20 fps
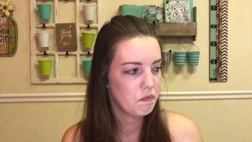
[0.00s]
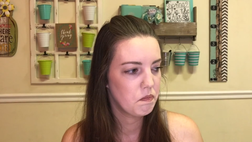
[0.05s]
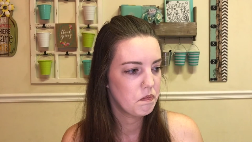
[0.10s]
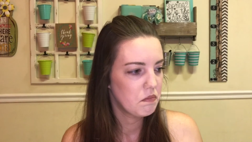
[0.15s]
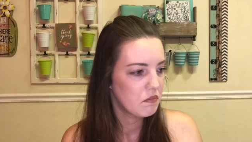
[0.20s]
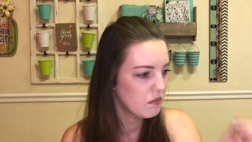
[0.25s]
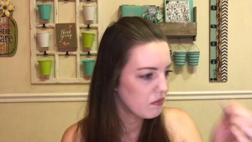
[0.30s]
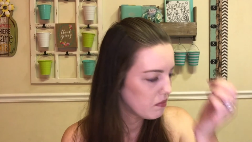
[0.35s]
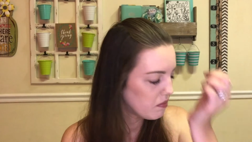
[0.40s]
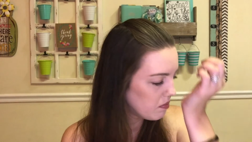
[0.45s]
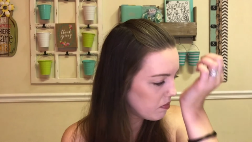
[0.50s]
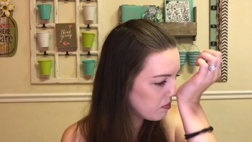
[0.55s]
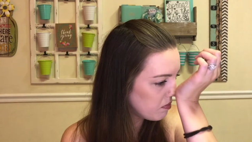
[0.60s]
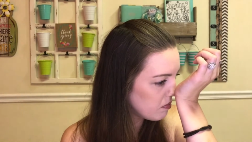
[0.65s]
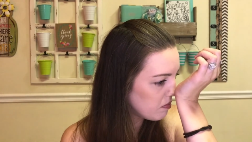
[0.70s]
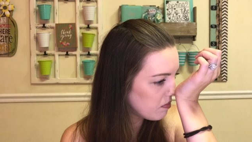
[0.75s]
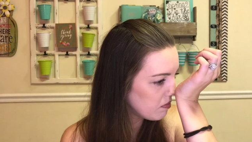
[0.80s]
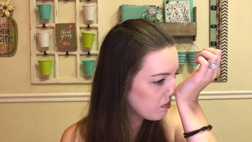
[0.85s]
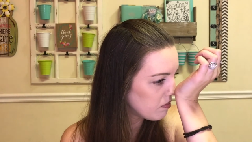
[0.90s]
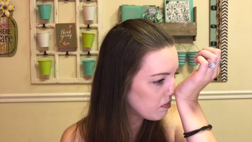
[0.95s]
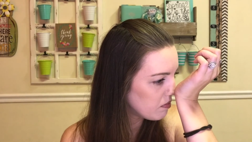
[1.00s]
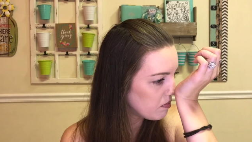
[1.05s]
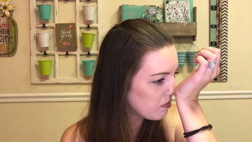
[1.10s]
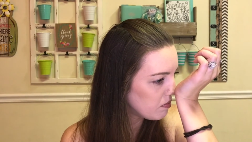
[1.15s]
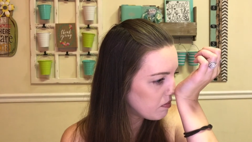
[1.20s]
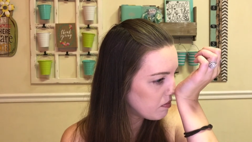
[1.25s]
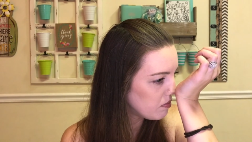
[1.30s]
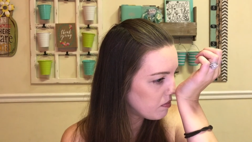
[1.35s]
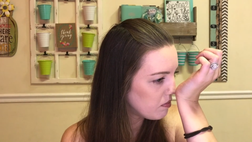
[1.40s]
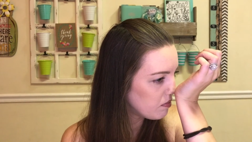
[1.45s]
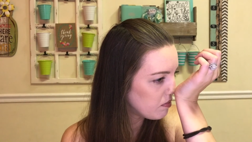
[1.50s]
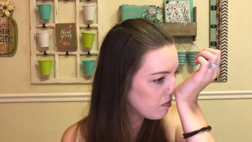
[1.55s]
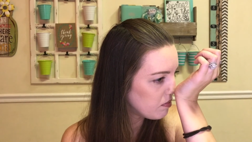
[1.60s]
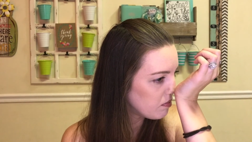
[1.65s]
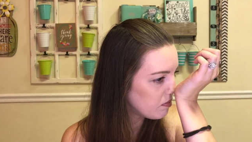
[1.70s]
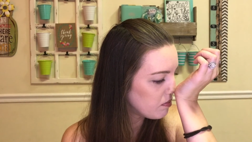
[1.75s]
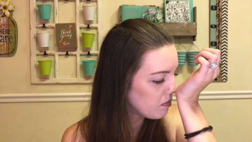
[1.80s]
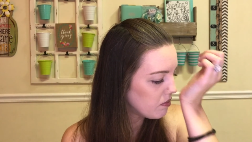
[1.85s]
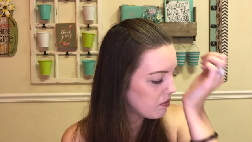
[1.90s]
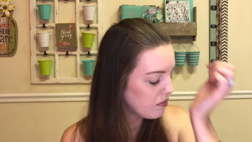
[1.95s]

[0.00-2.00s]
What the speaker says: Nobody speaks.